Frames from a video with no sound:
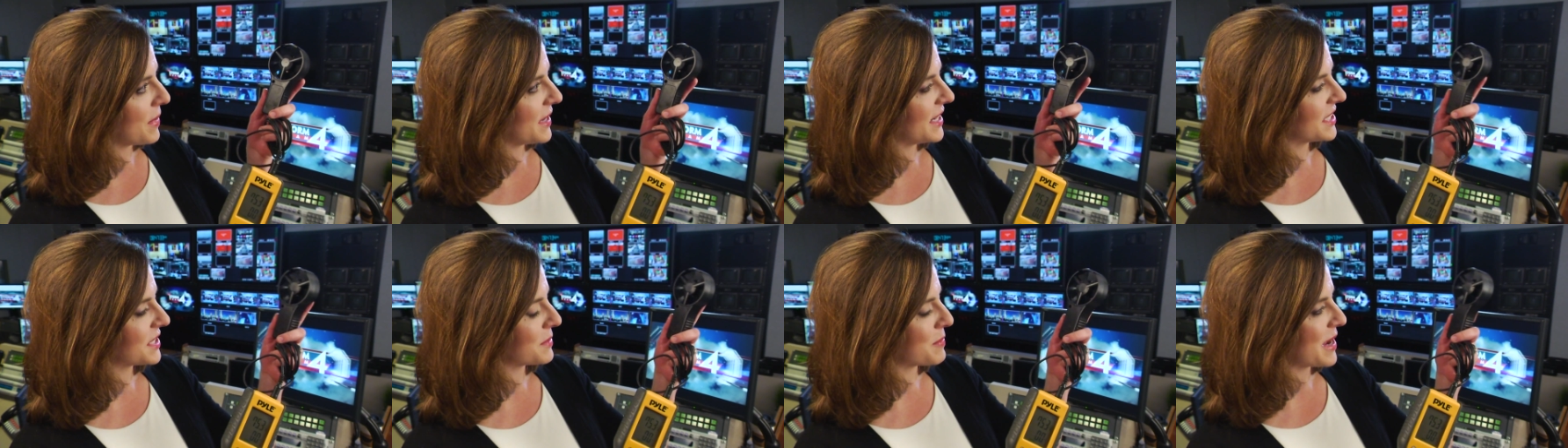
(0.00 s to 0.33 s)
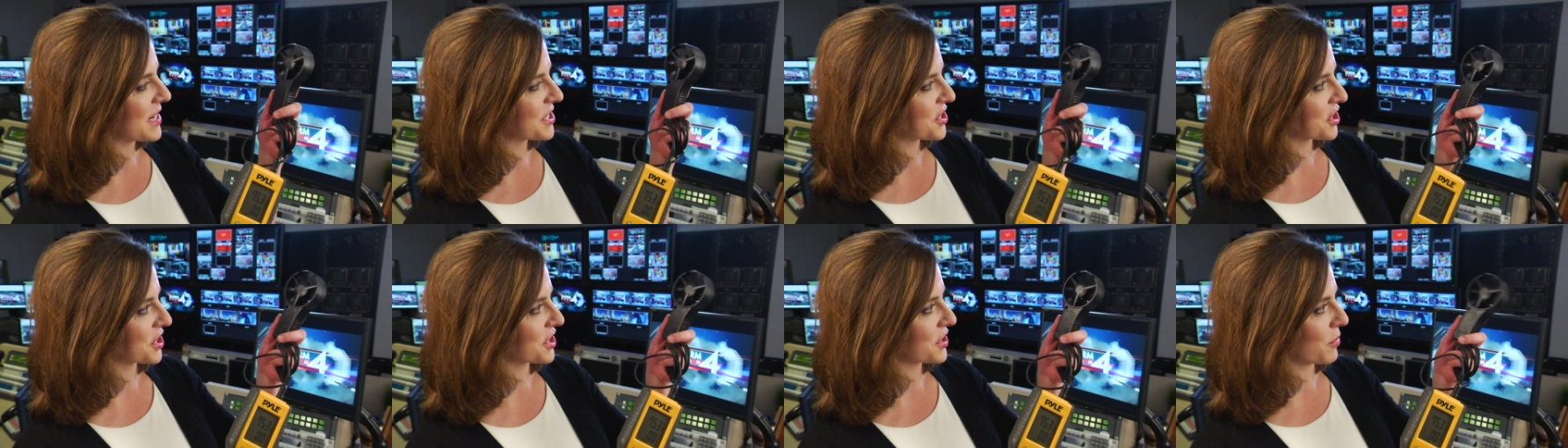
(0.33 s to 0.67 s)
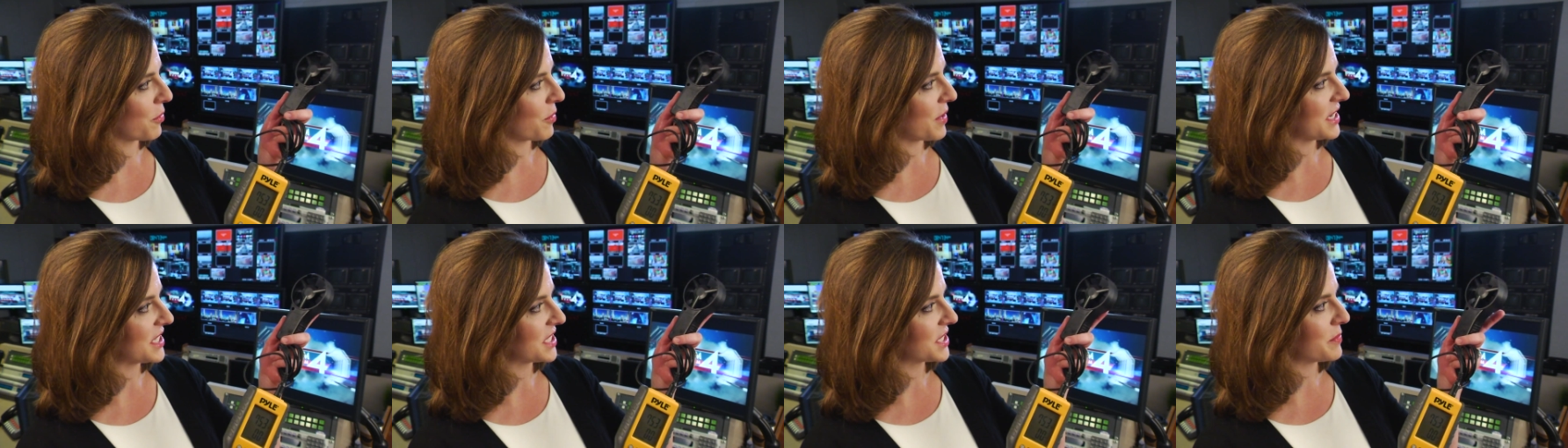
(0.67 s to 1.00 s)
and it measures the
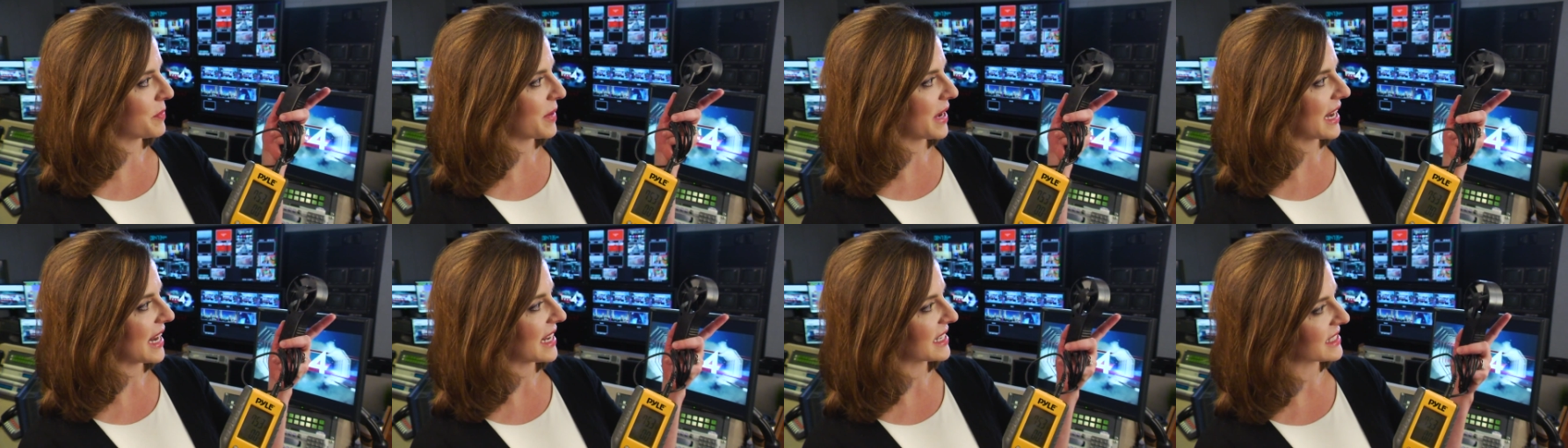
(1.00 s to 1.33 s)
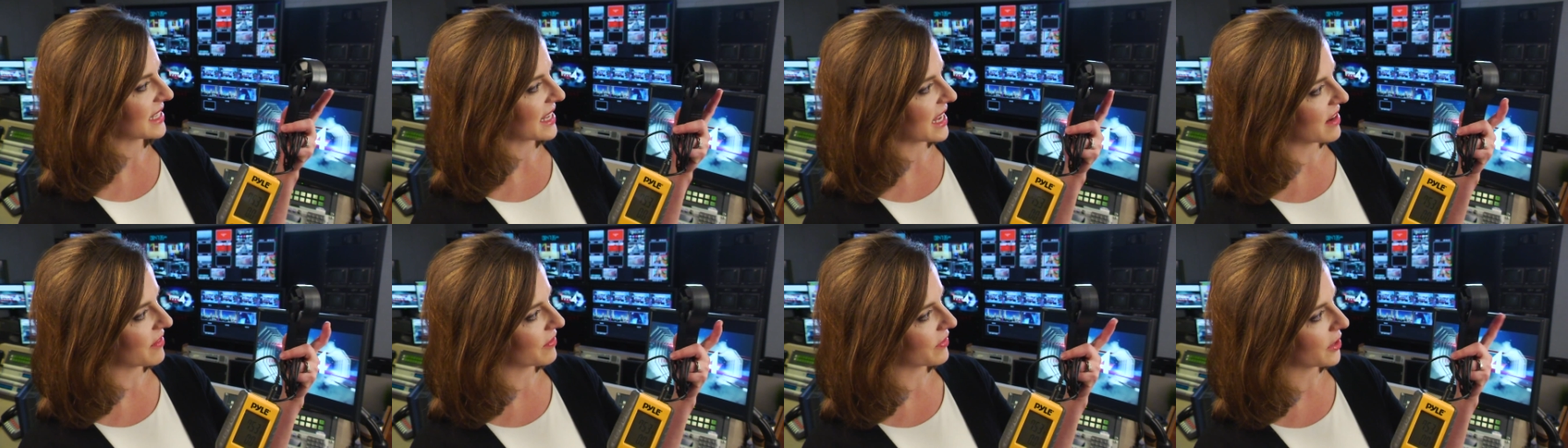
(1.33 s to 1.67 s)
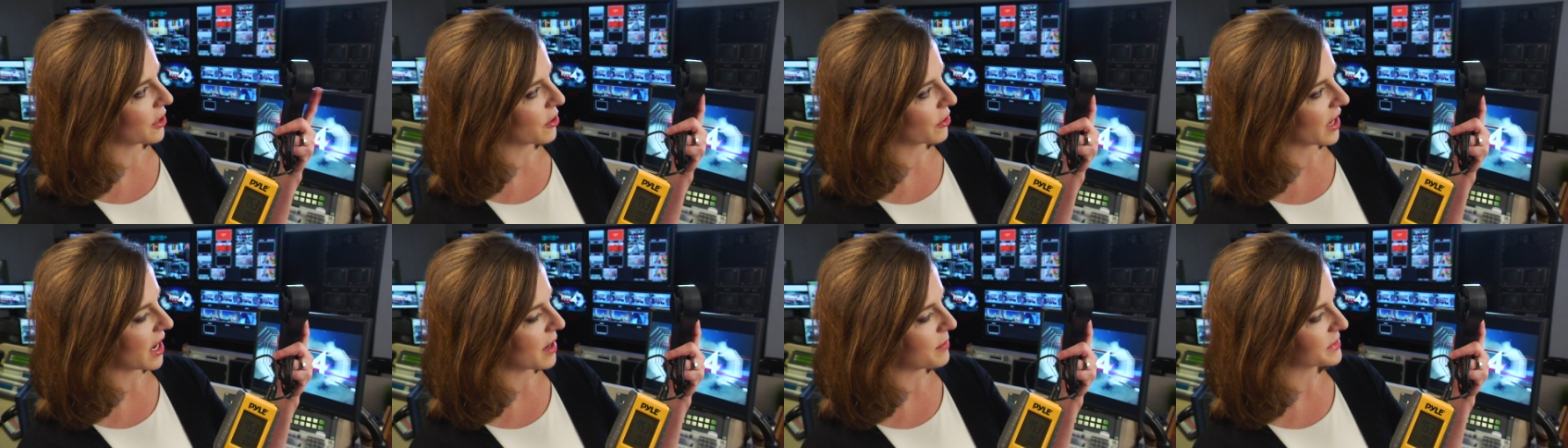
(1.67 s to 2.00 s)
wind speed as the
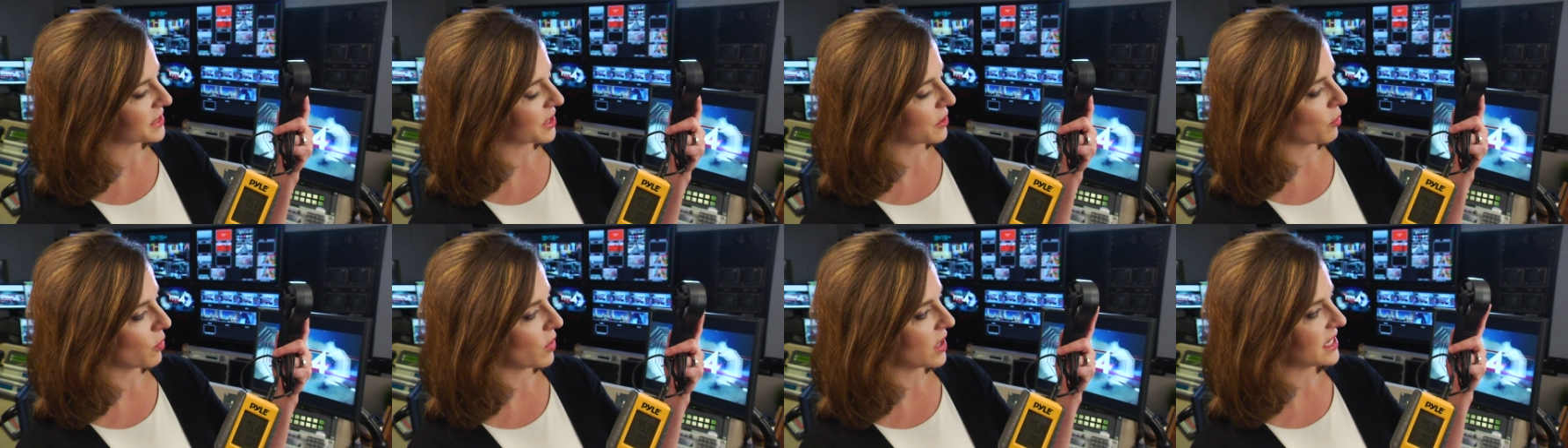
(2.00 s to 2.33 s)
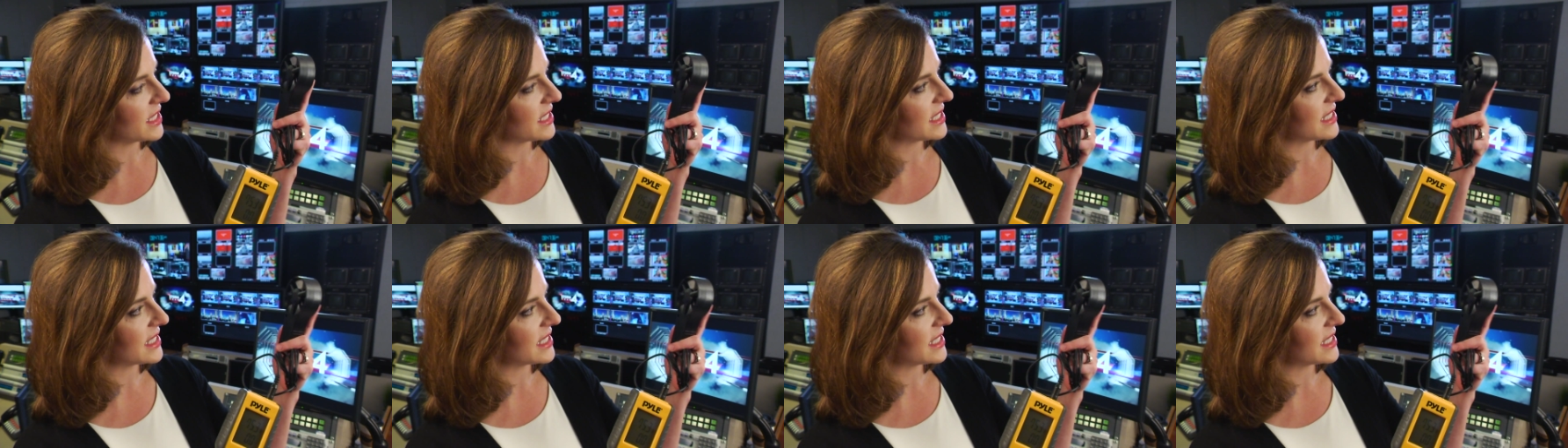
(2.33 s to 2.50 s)
inflow comes in one